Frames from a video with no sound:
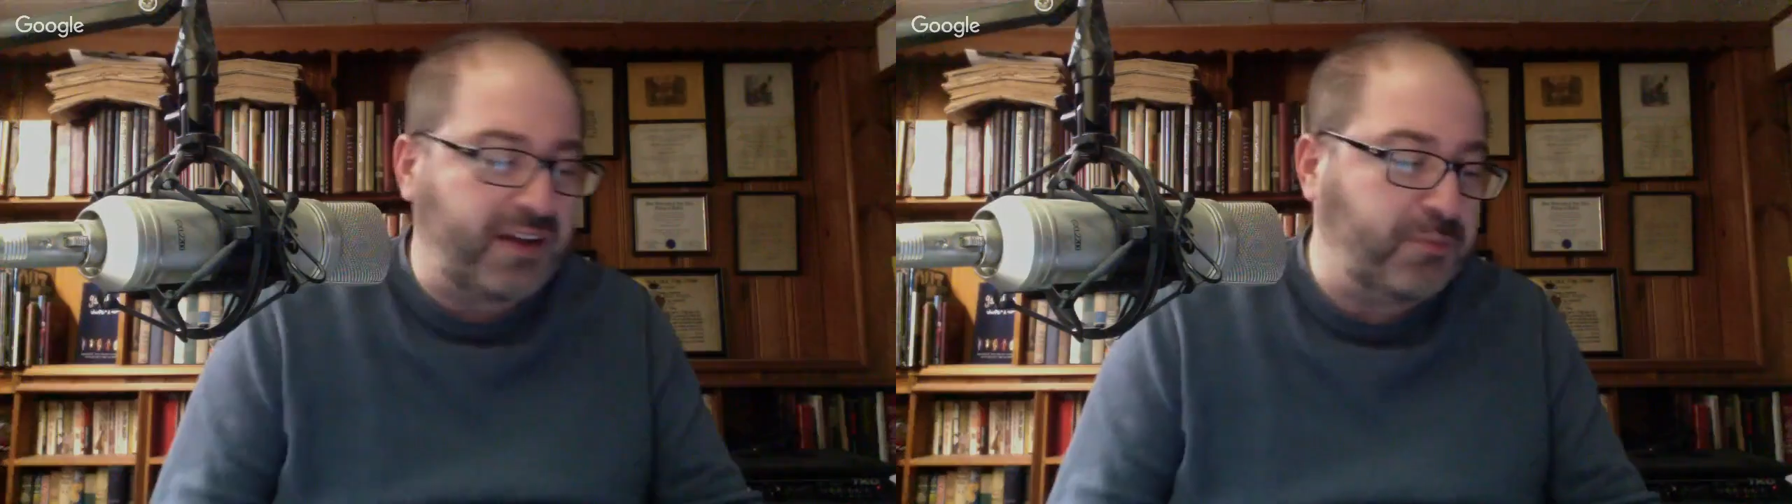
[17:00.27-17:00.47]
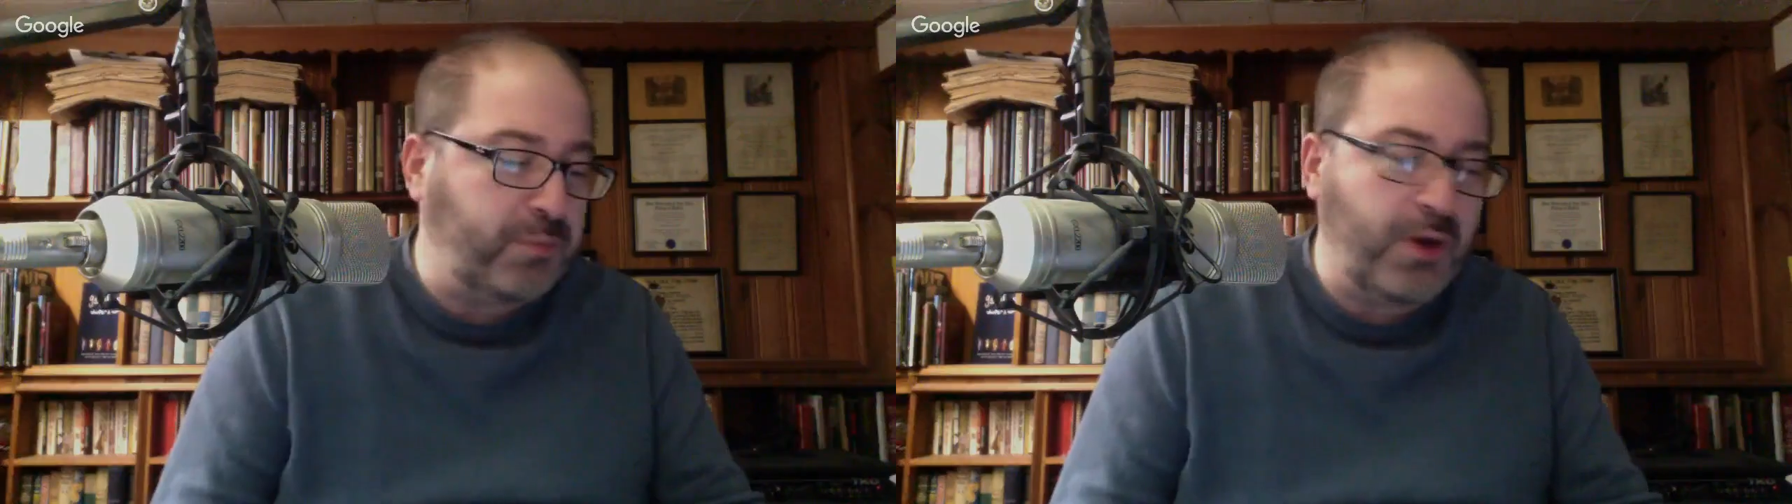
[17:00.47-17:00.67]

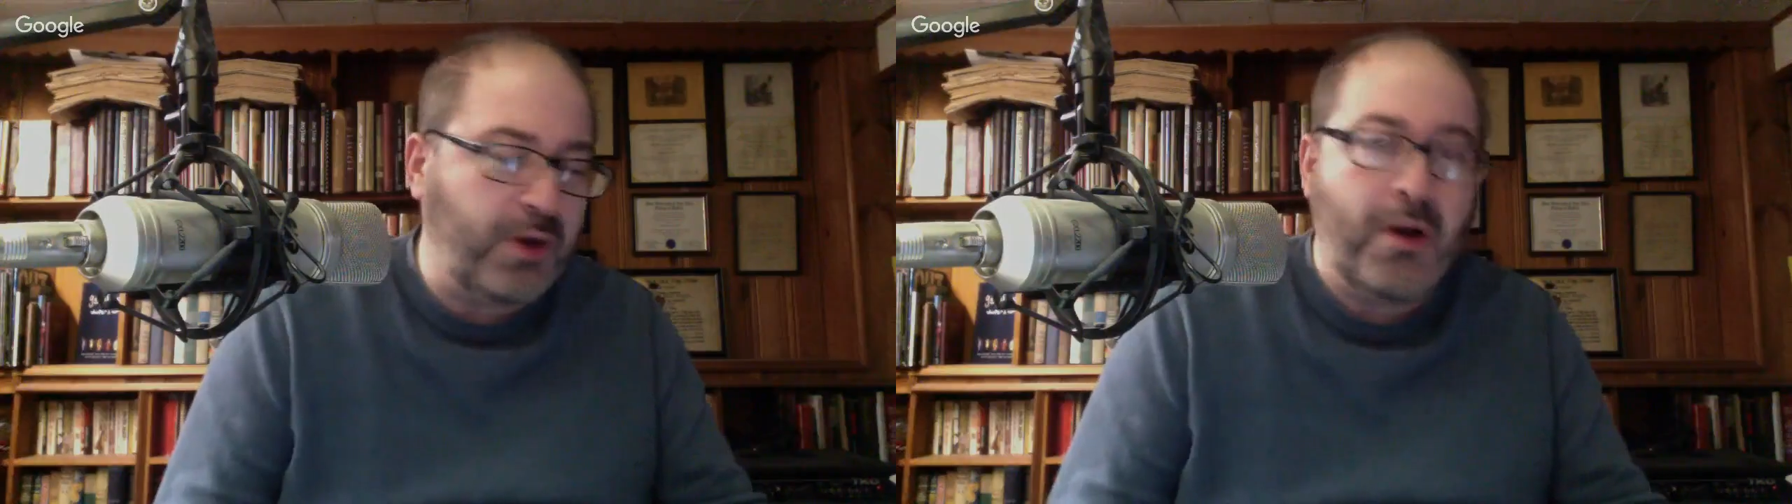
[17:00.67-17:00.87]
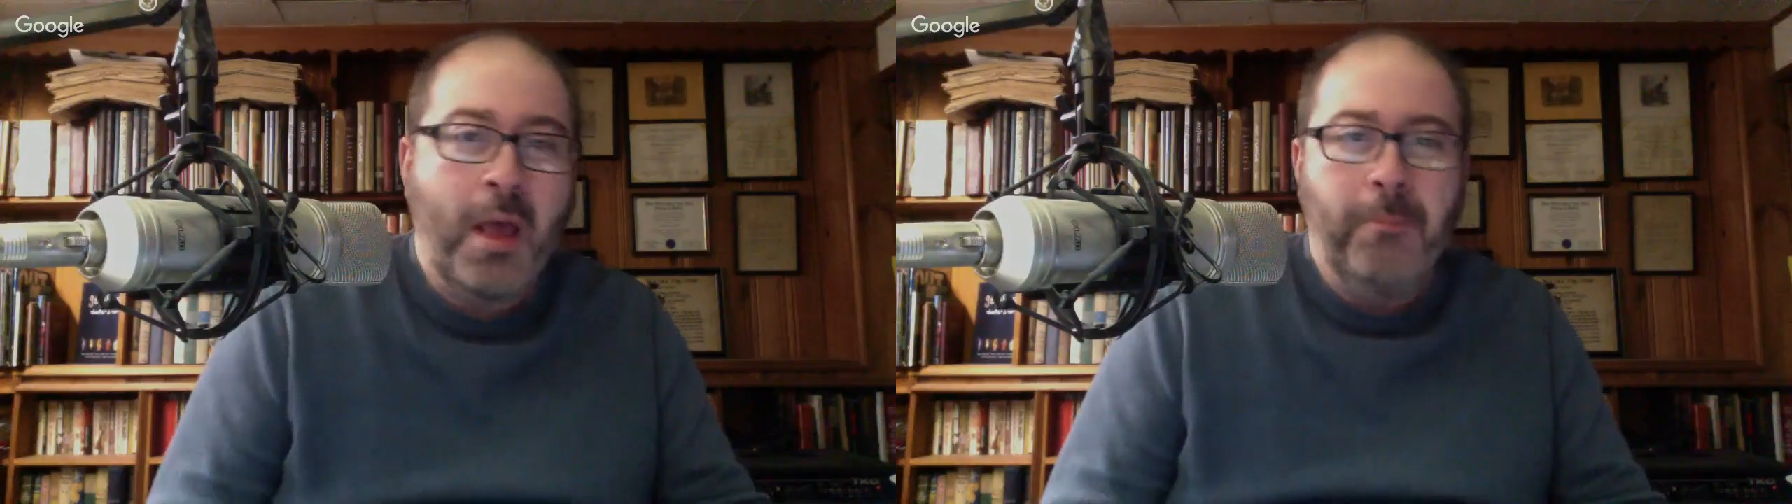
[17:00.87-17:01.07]

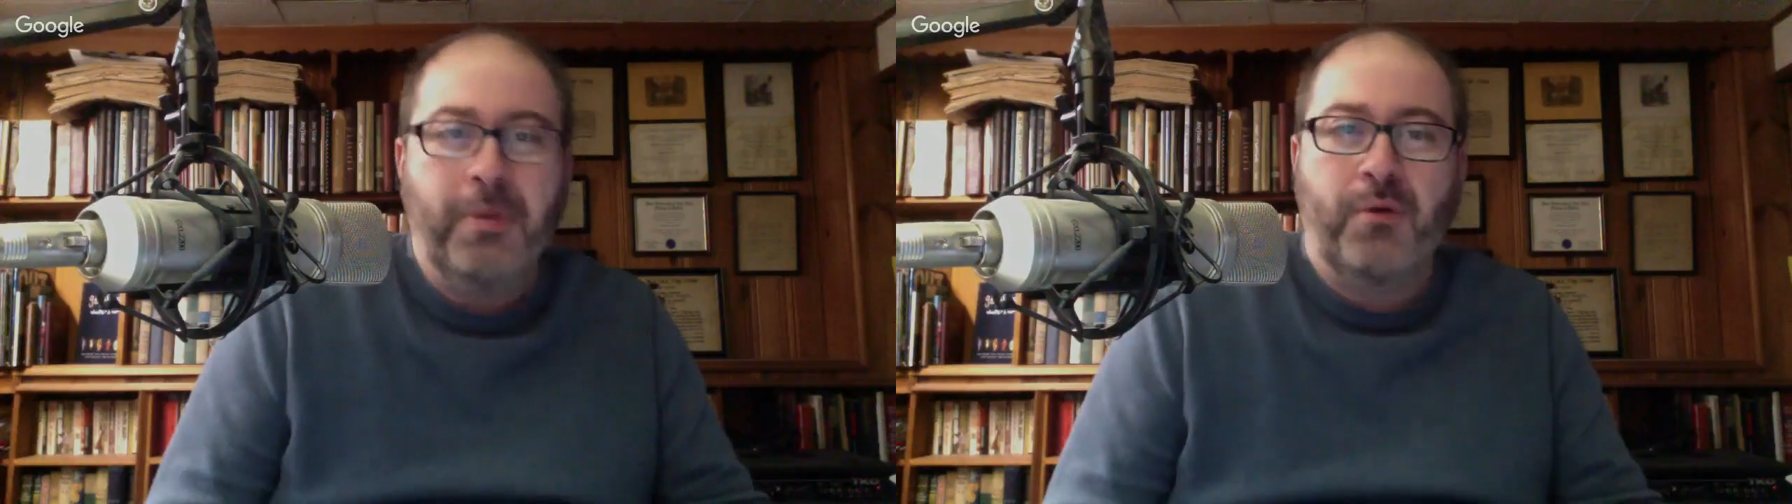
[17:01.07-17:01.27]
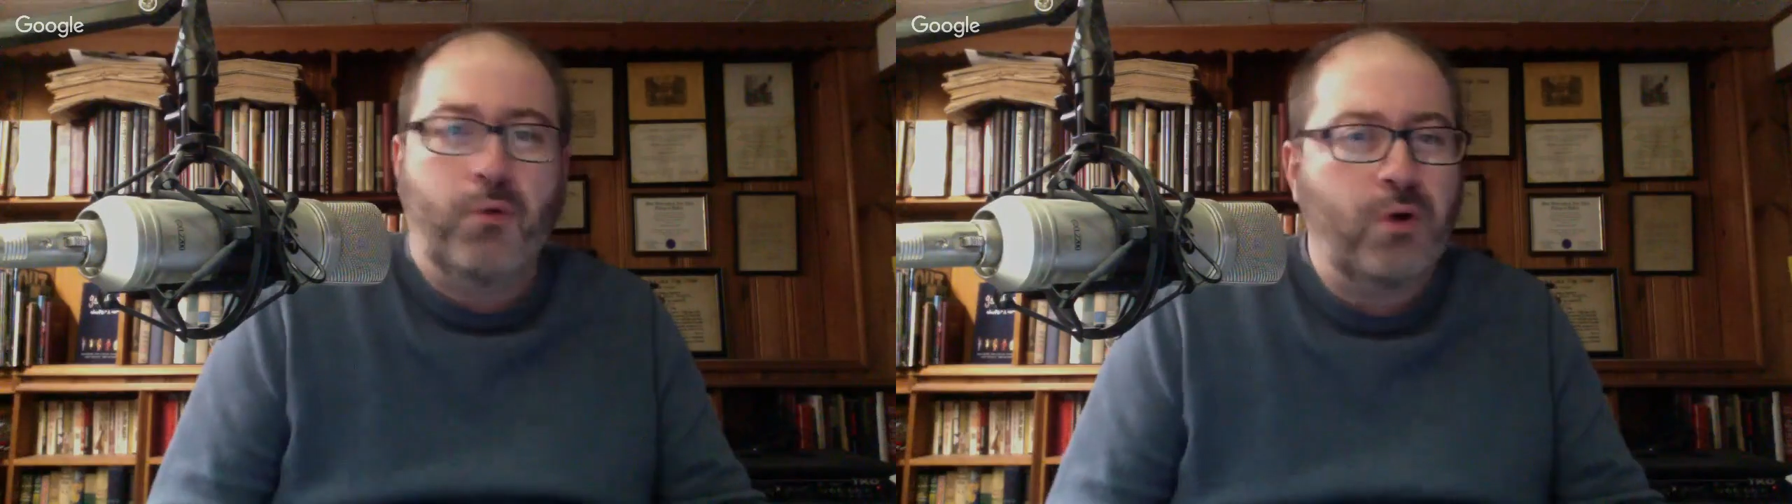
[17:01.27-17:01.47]
player.
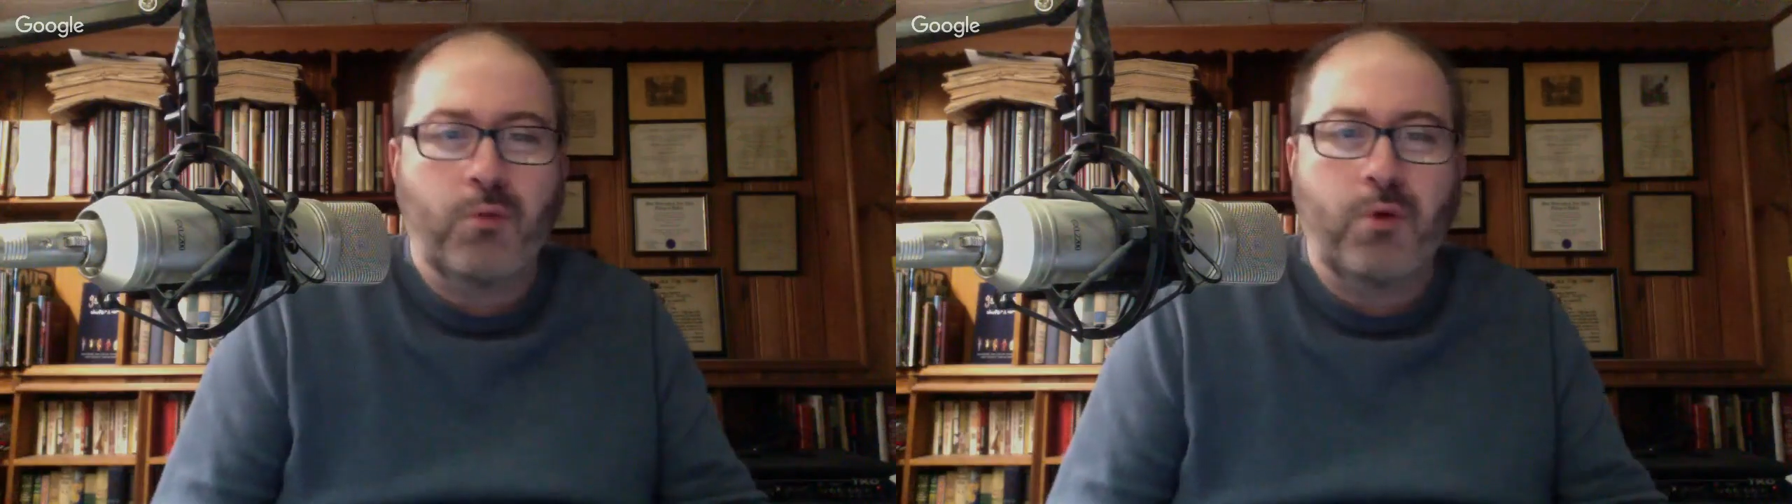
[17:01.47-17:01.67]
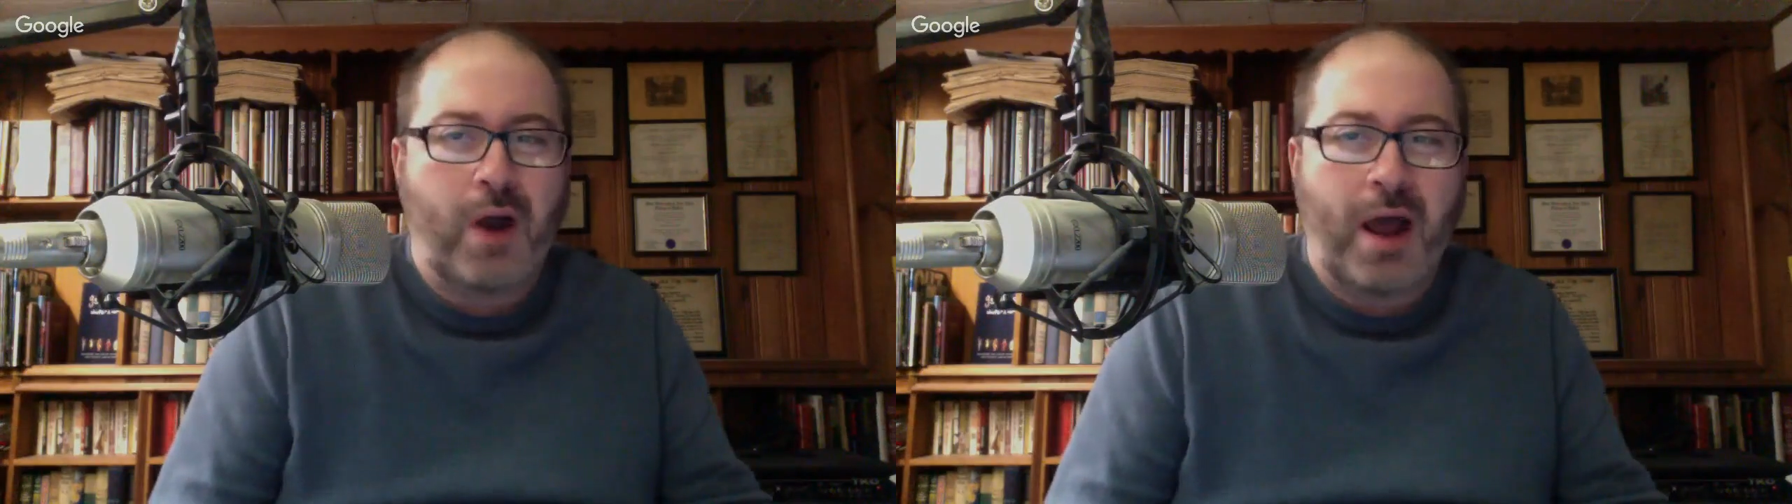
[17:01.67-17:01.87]
But
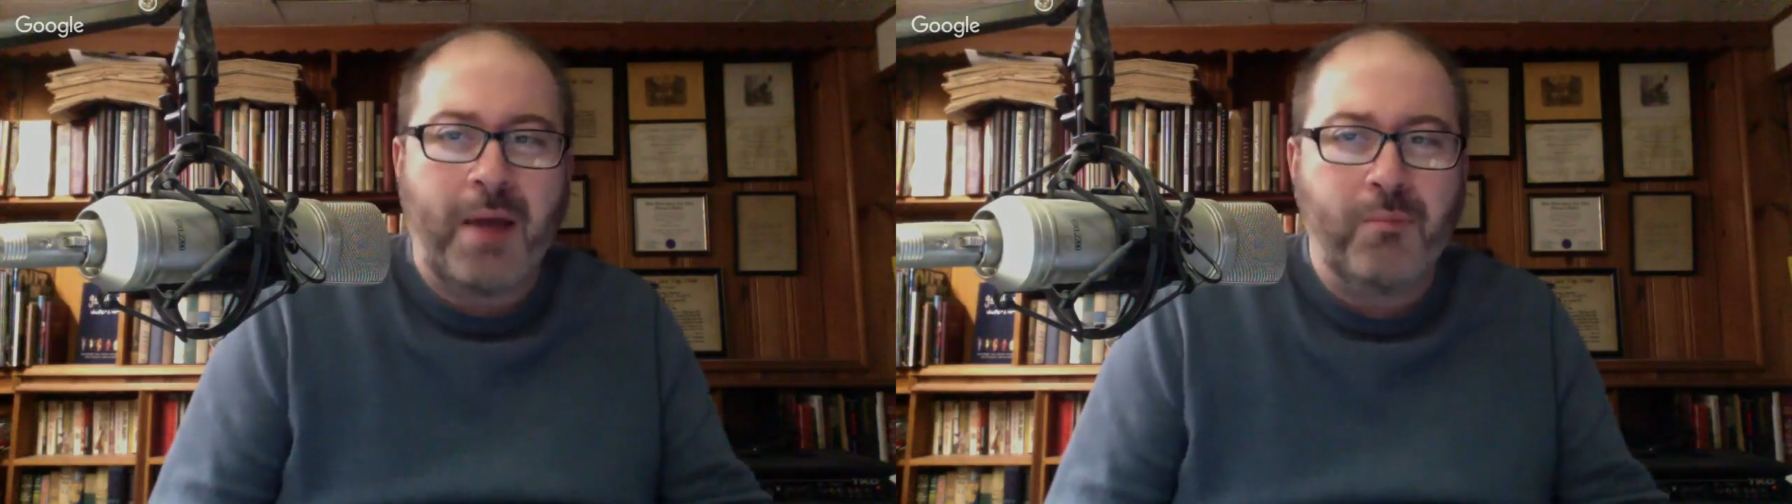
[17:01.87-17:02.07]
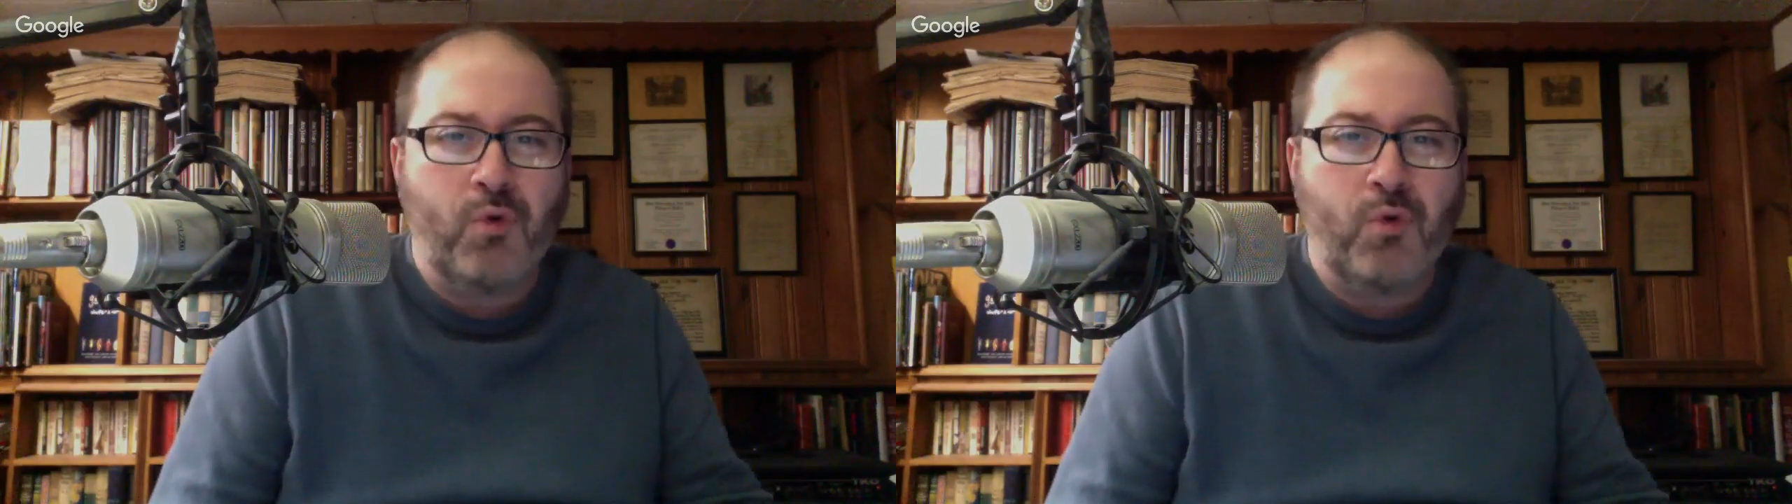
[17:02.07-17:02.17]
where I'm